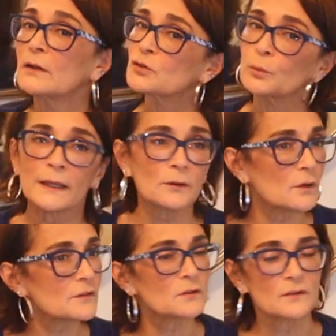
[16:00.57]
Joanne
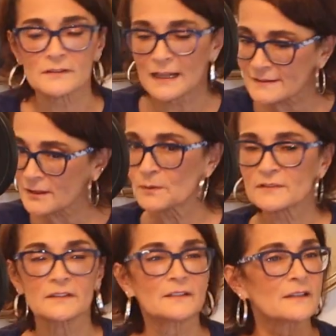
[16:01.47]
also, salsa
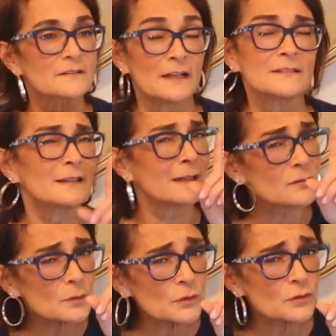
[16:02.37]
was her thing. Salsa,
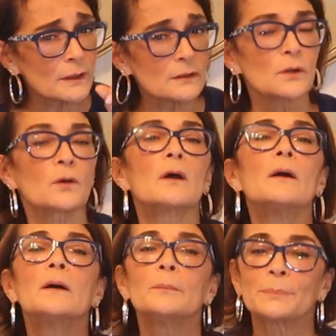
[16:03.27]
not so much reggaeton,
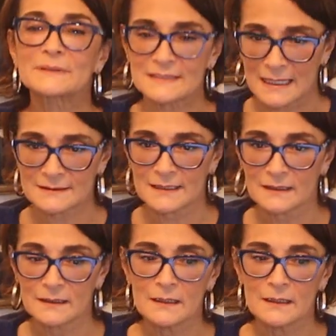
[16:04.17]
but salsa.